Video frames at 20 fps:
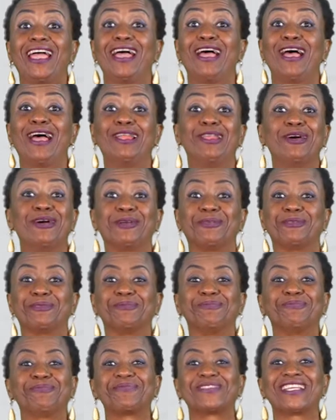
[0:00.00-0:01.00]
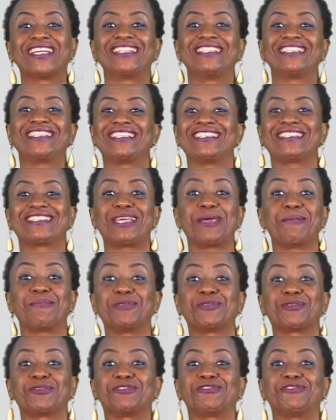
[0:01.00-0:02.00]
Hello, this is
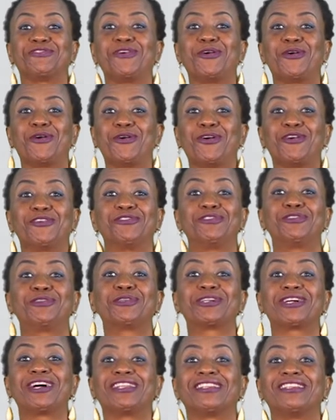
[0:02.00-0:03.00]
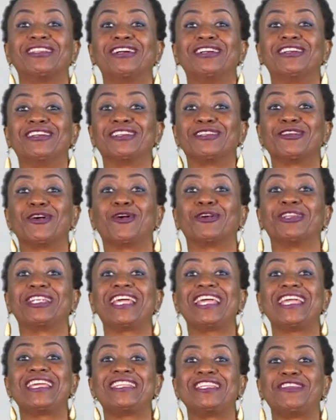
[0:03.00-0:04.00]
episode 4 of Look and Learn on
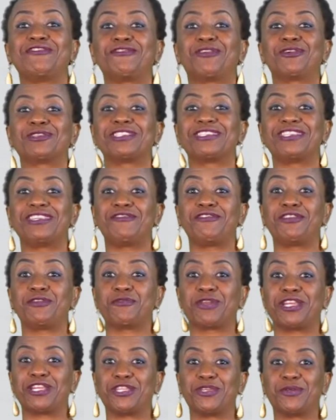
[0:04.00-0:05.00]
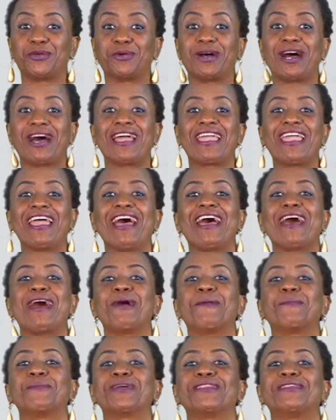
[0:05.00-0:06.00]
AD4 TV Radio. I
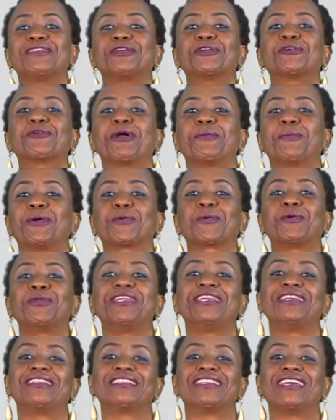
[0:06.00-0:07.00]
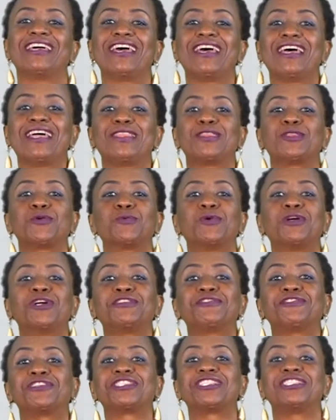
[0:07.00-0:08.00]
am the Grammar Queen. The
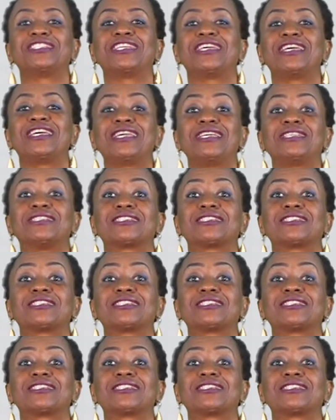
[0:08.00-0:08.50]
word for today is